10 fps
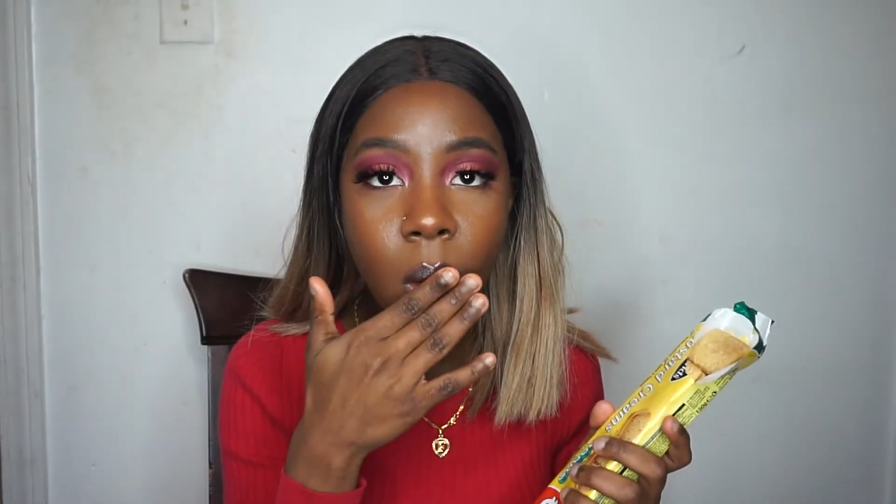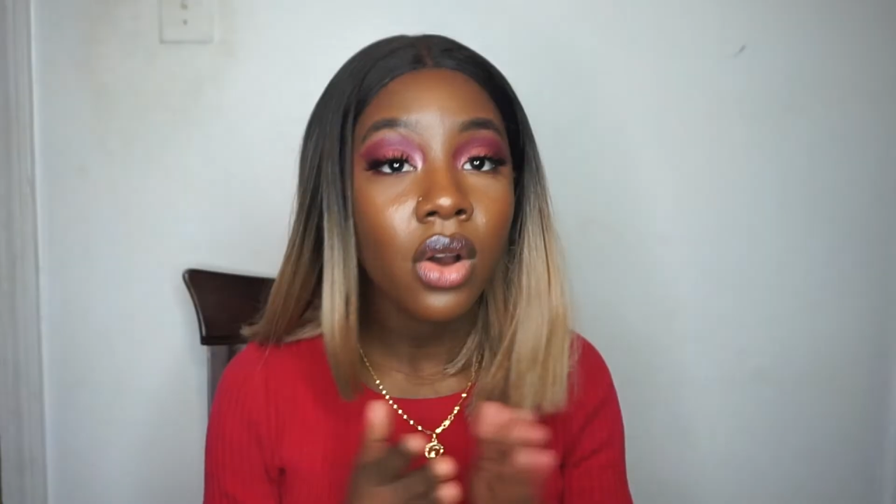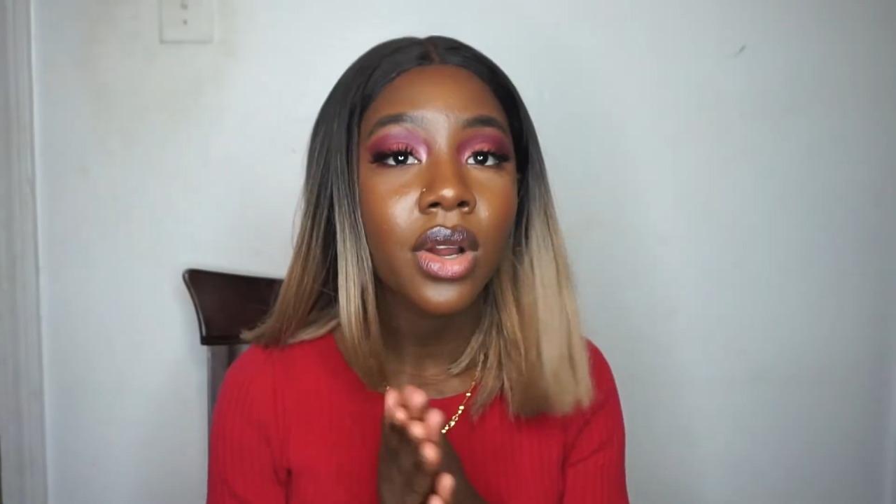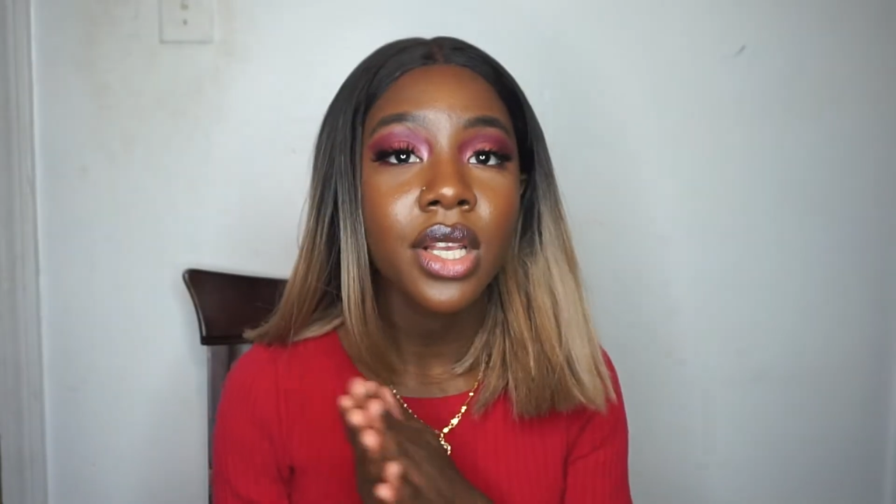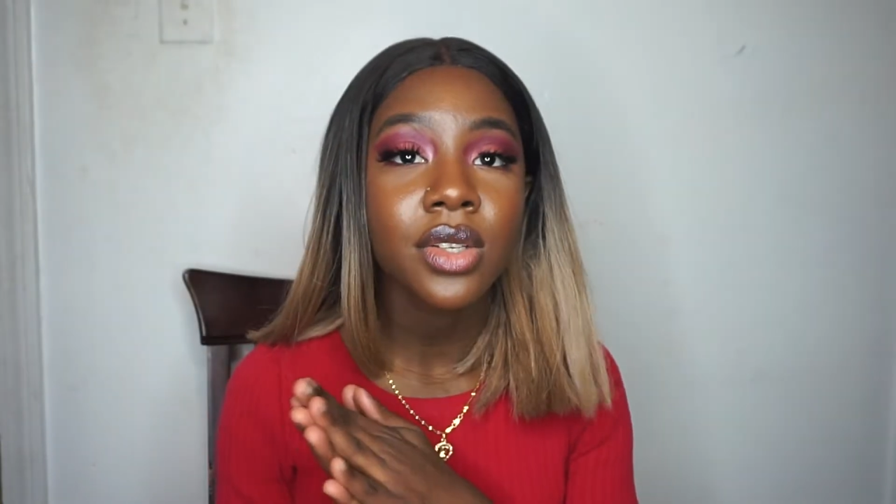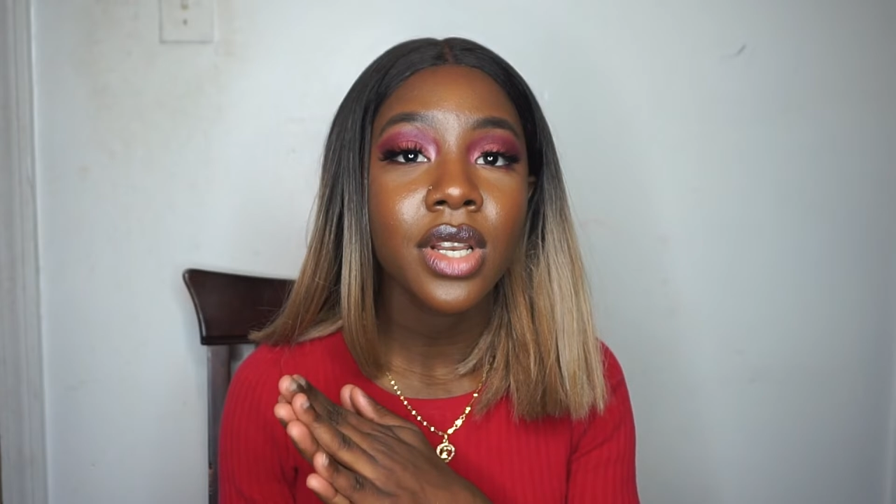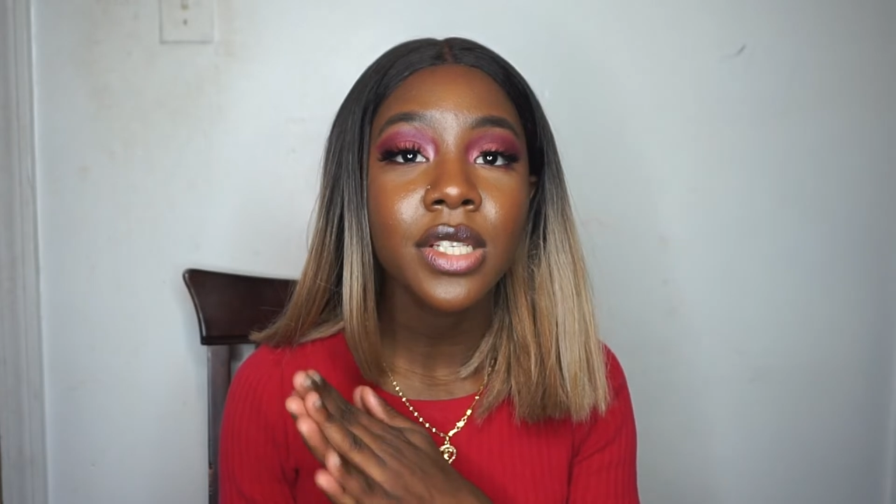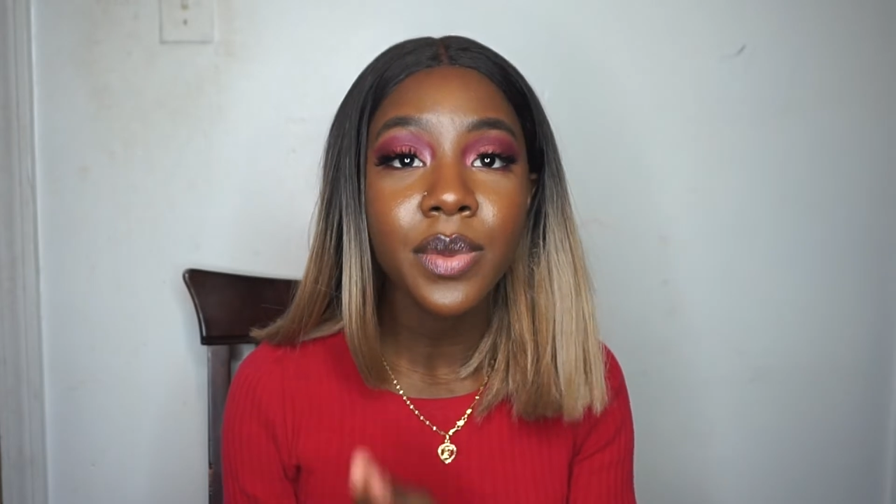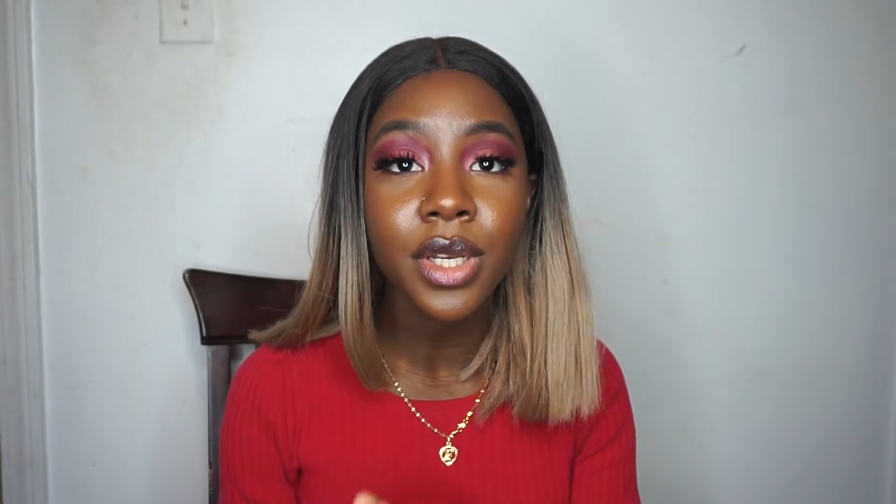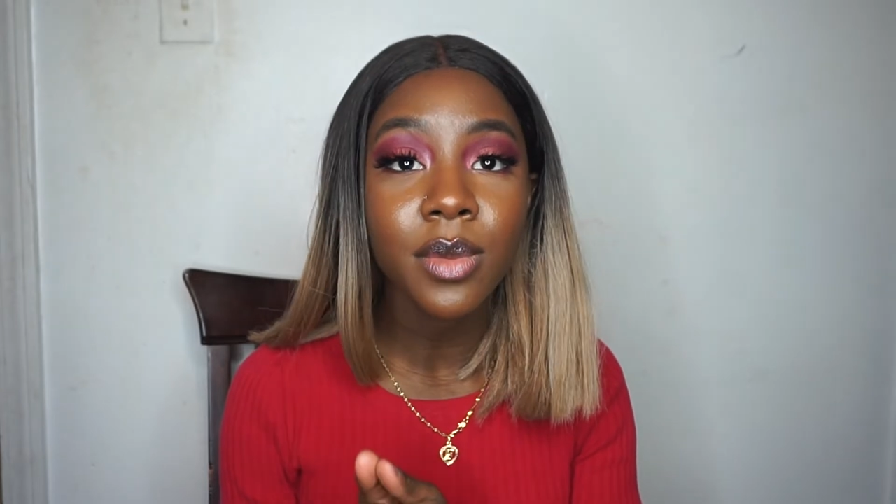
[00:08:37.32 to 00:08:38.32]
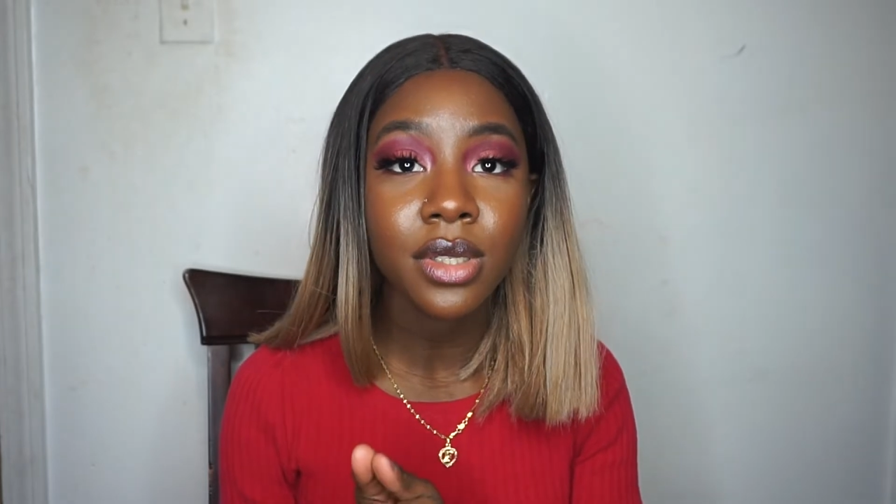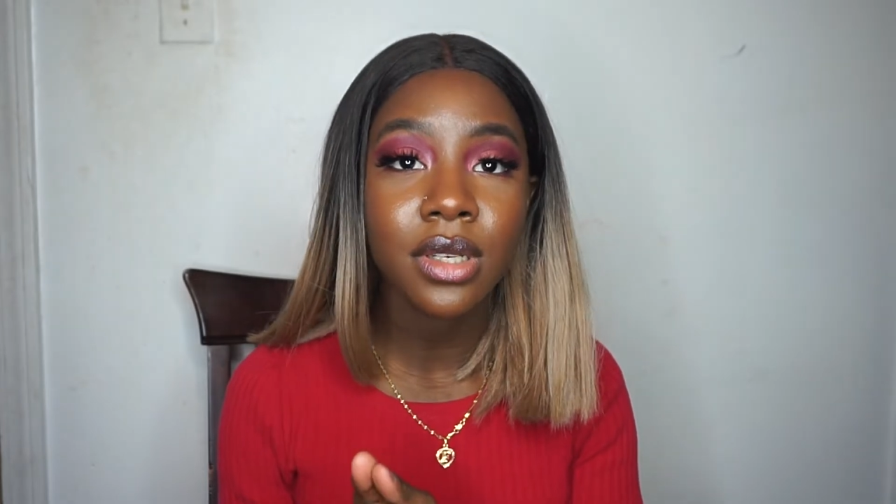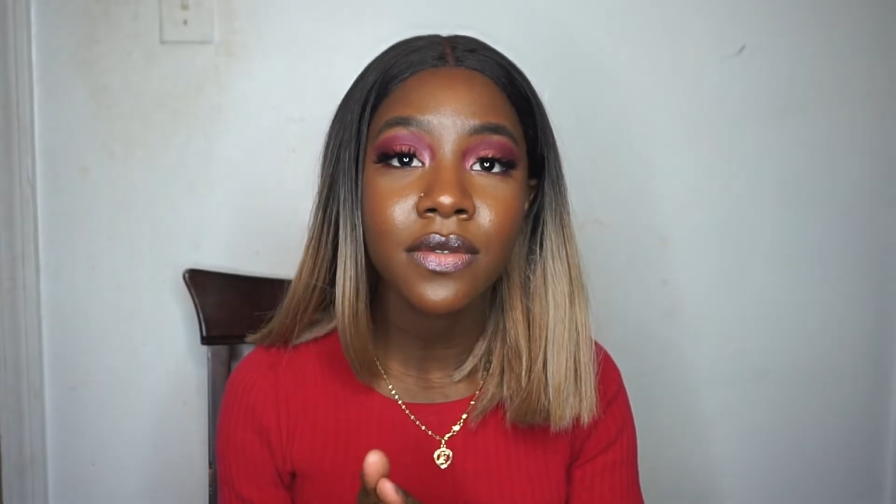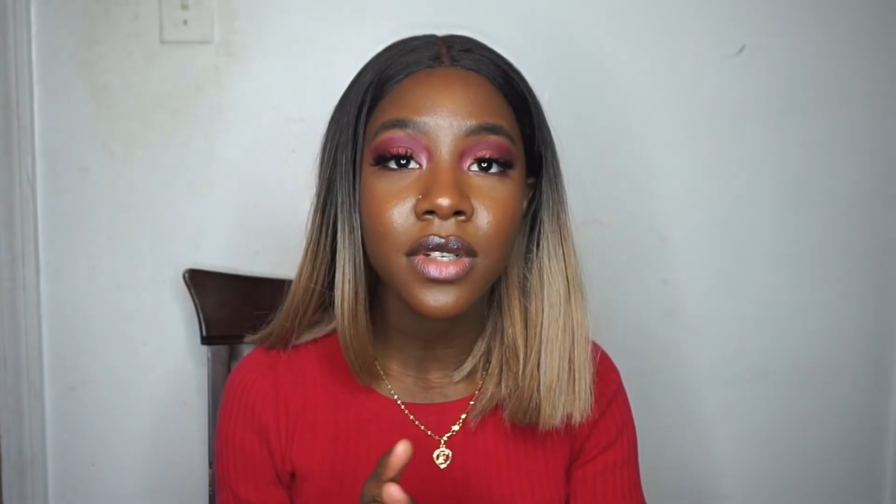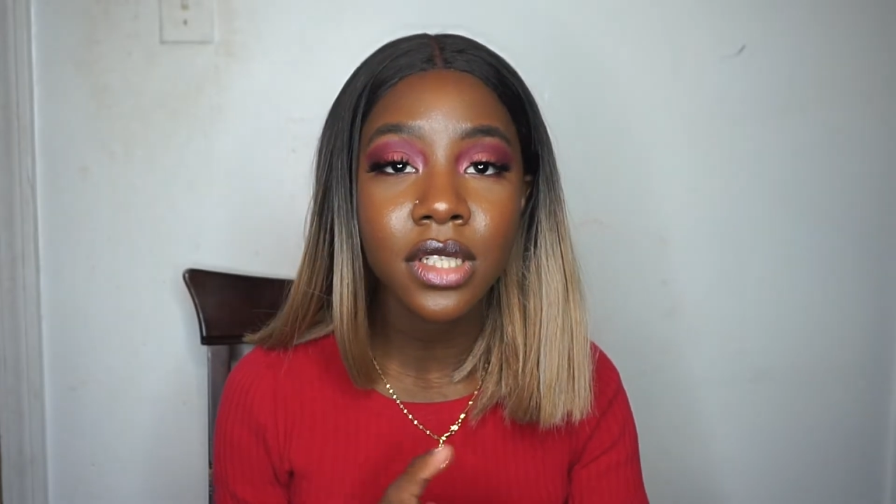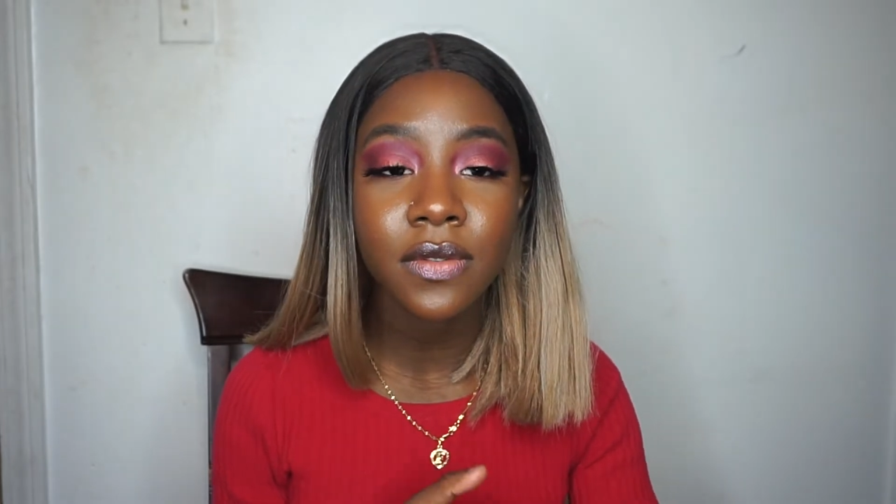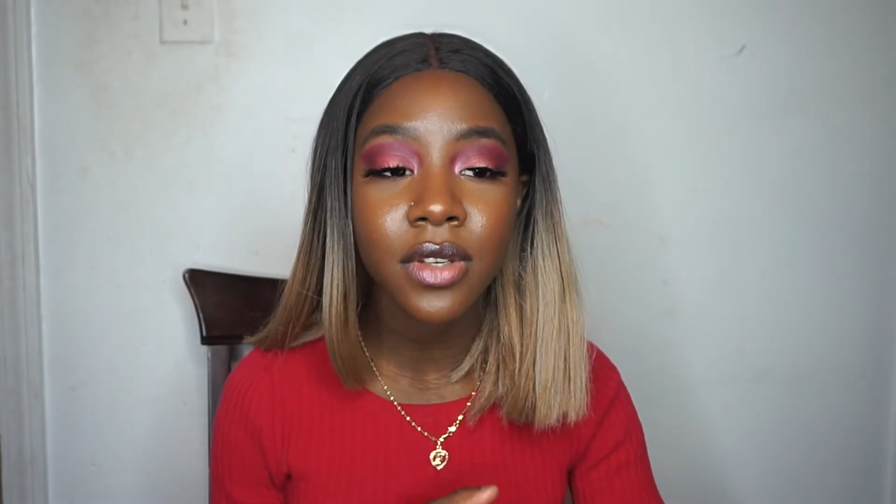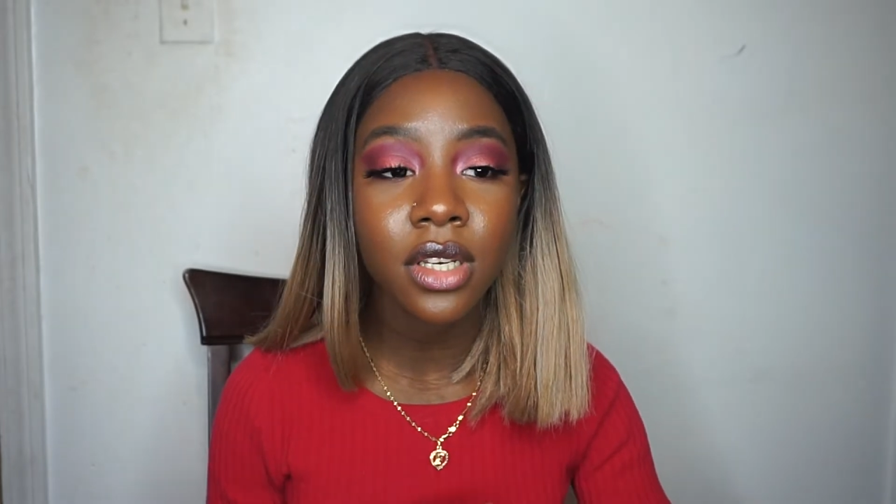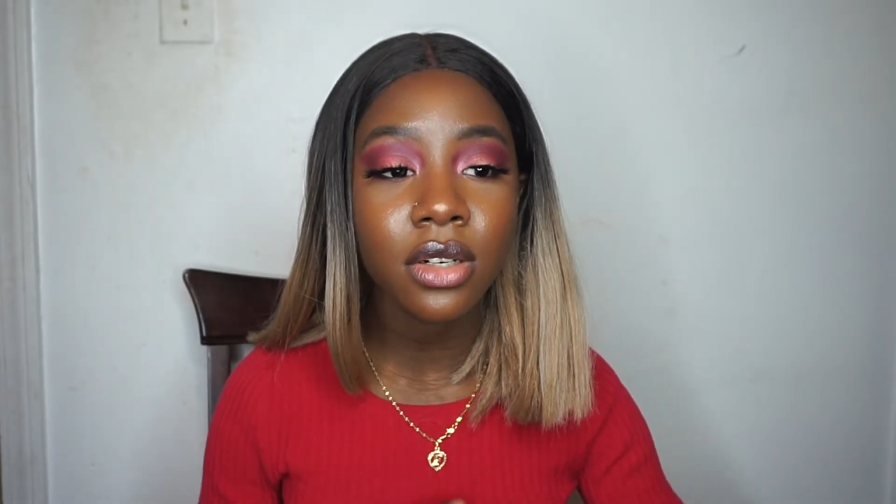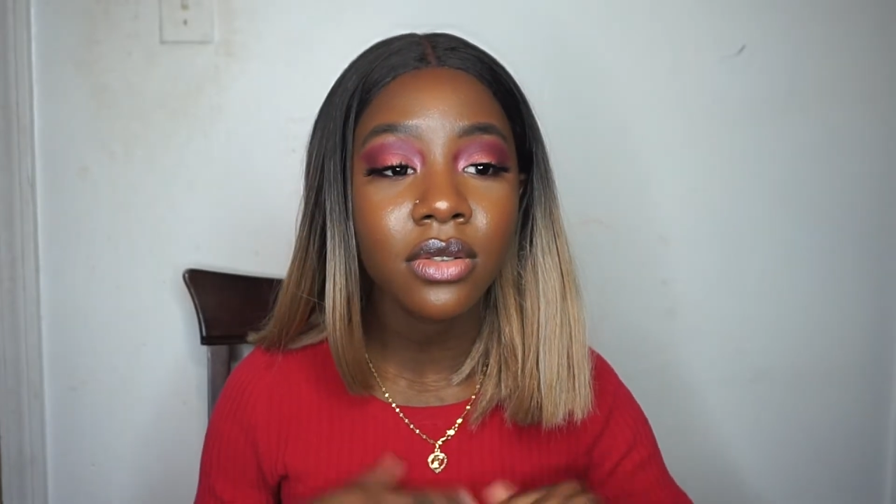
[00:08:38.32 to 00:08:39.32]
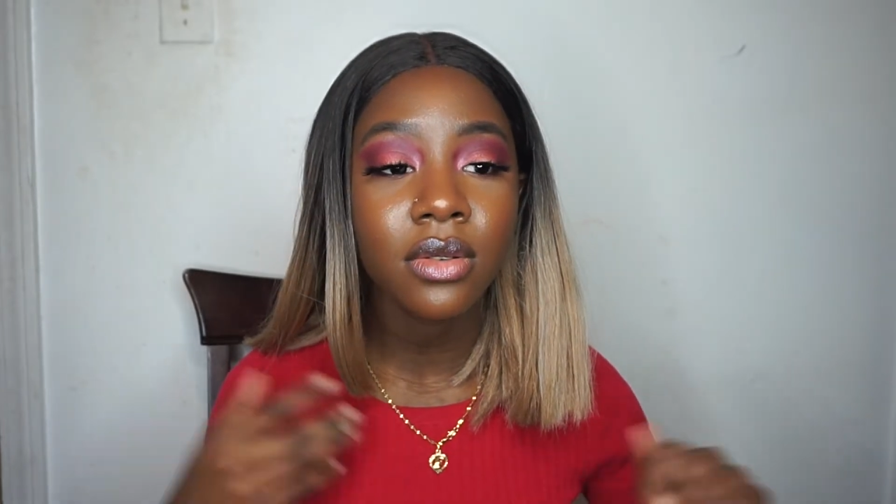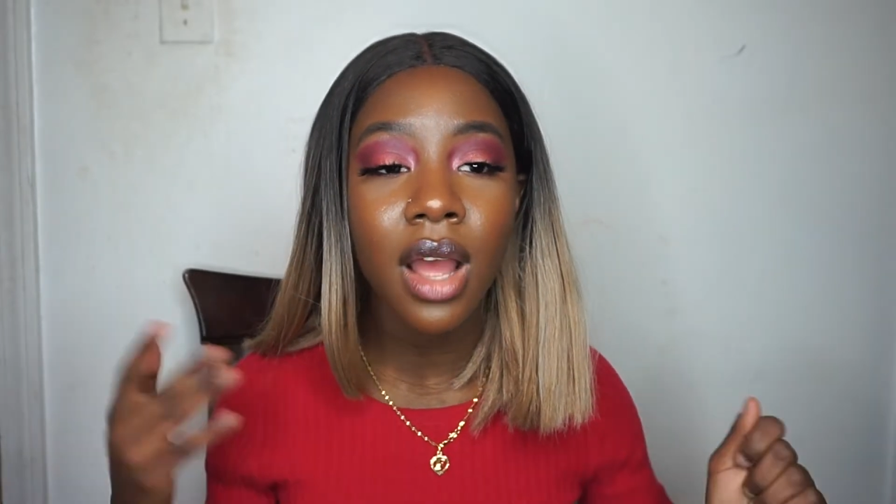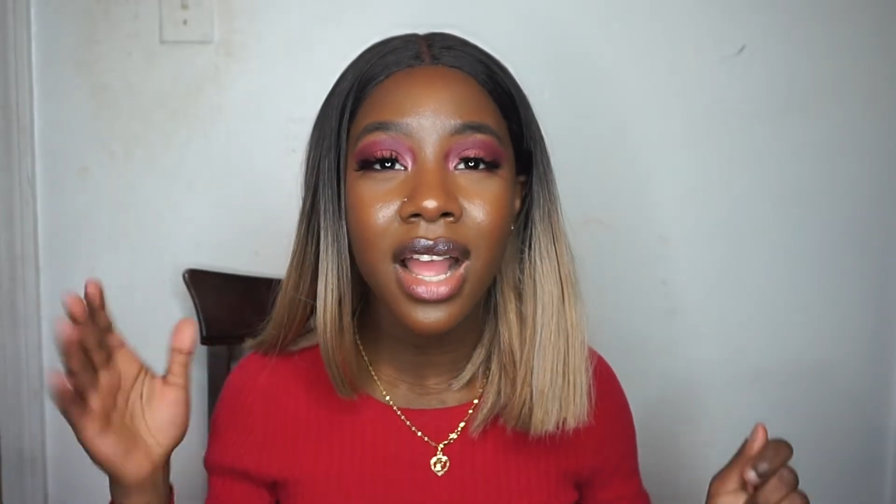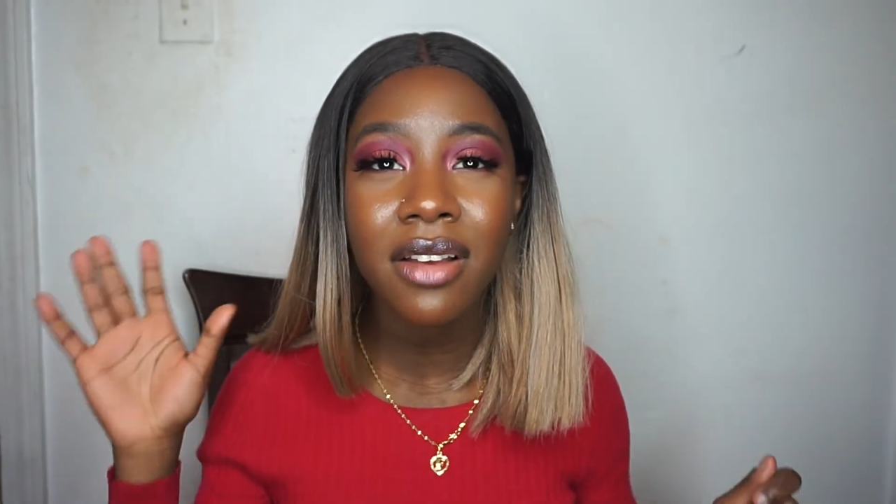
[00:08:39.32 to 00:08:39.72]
Okay, so that's pretty much it for this video.